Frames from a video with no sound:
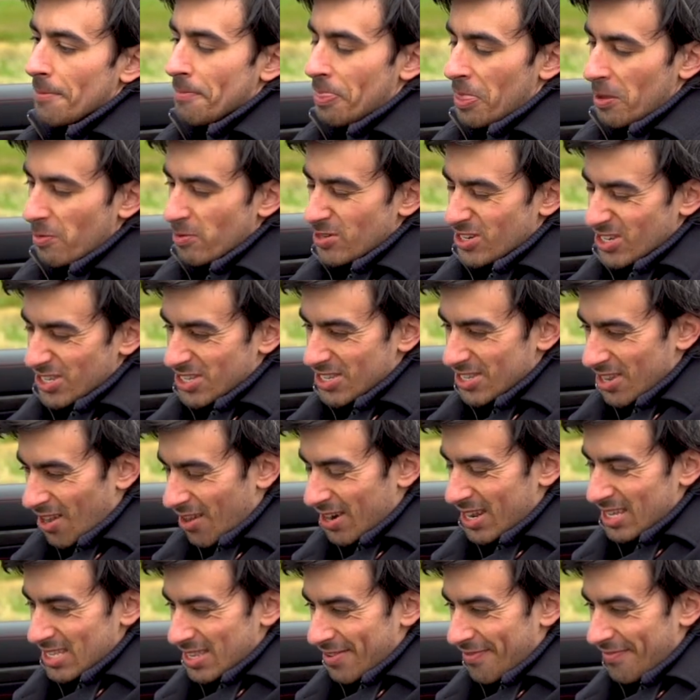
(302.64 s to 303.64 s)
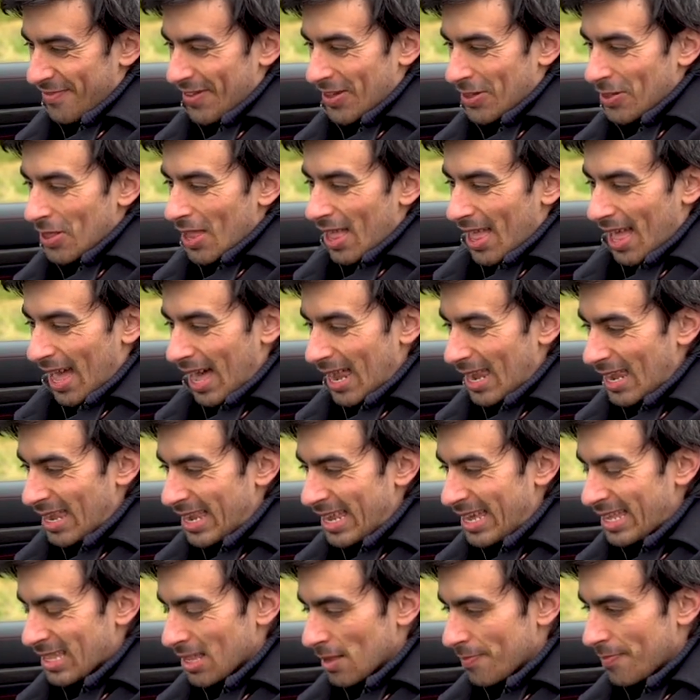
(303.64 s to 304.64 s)
which is starting to feel a
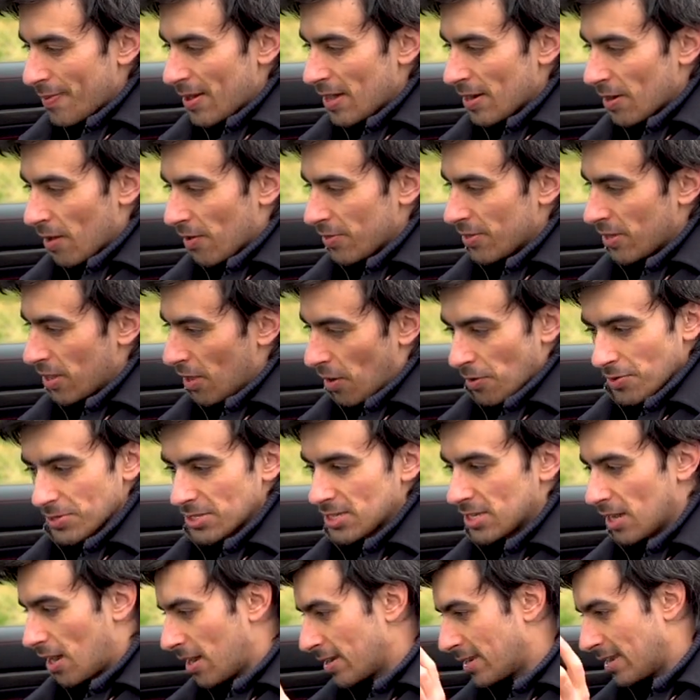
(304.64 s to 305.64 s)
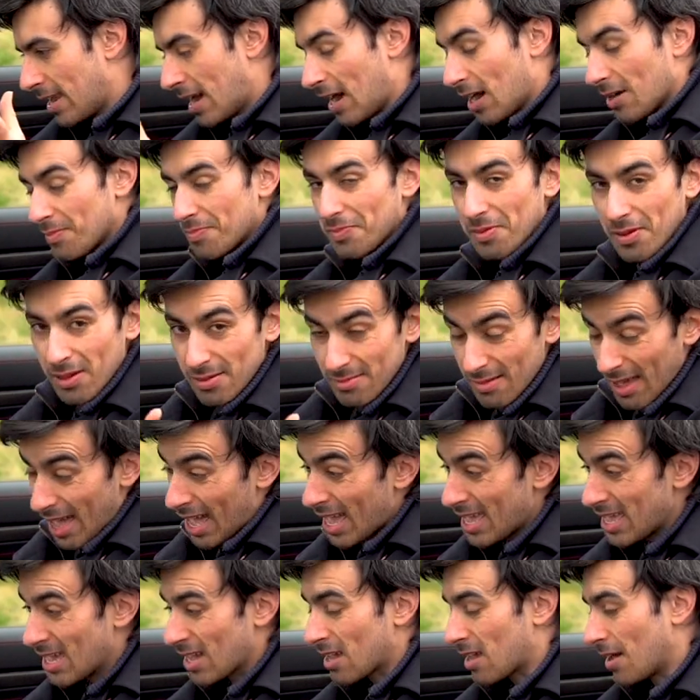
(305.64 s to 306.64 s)
little bit on the old side now, but
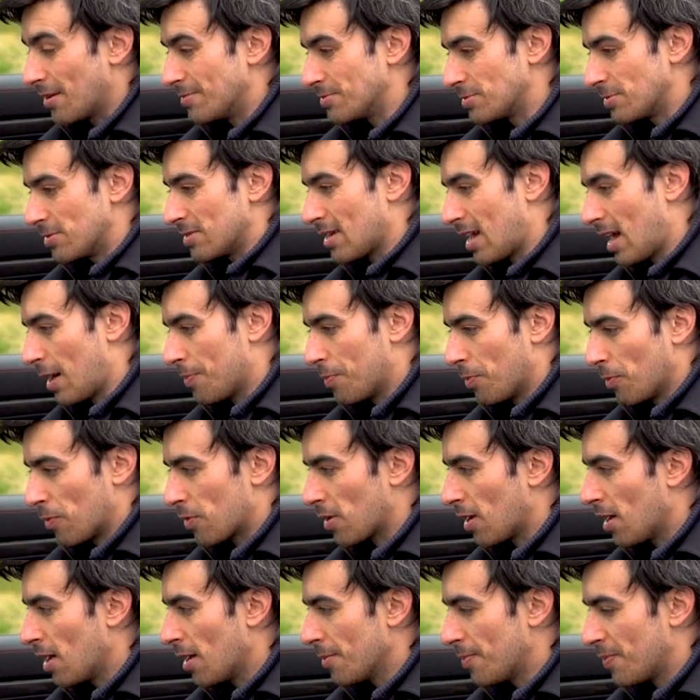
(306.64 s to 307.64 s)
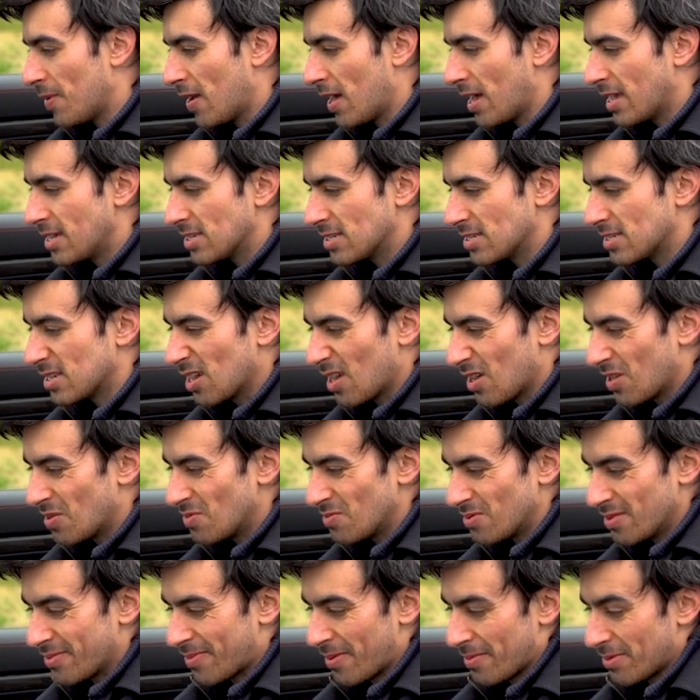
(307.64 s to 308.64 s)
hey, it comes with Apple CarPlay,
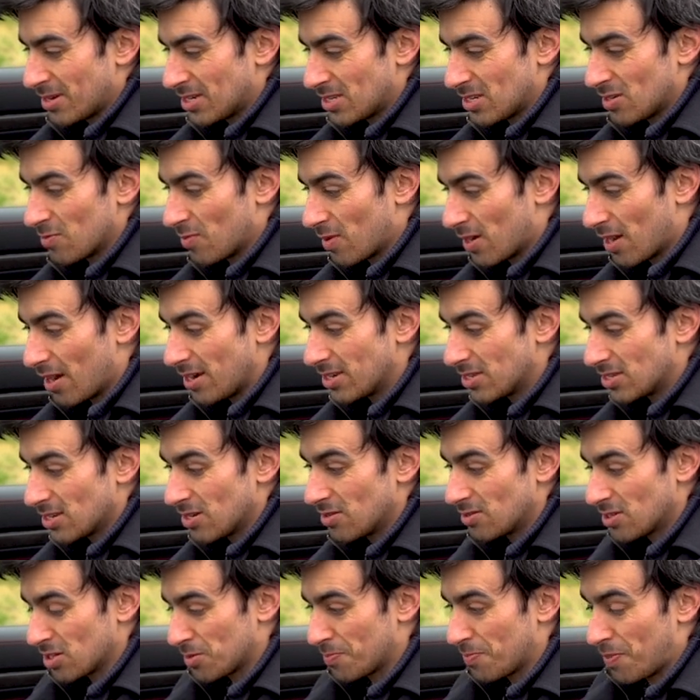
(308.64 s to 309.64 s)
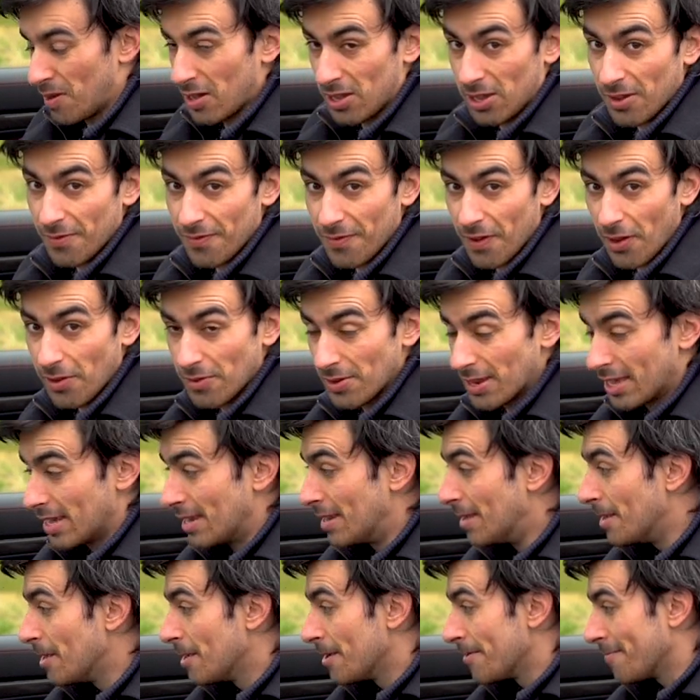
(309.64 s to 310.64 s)
so you'll probably do what I do, just plug your phone in
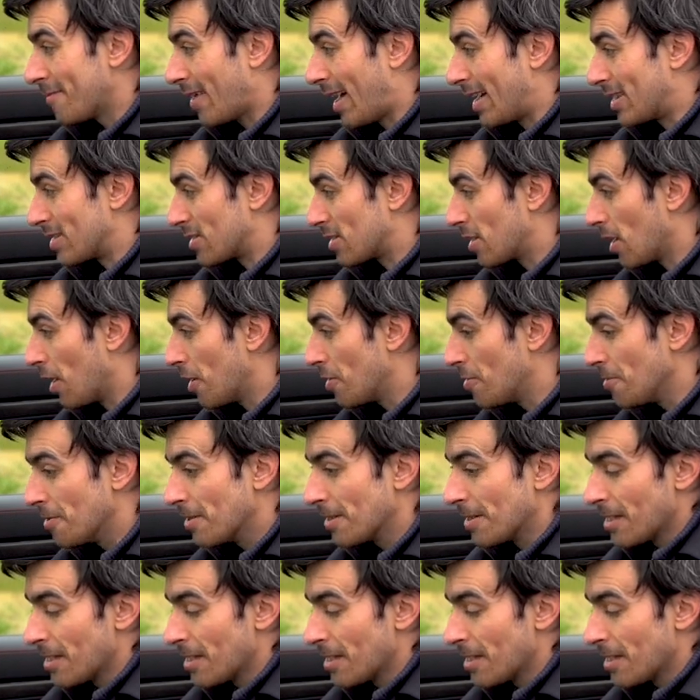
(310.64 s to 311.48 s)
and go.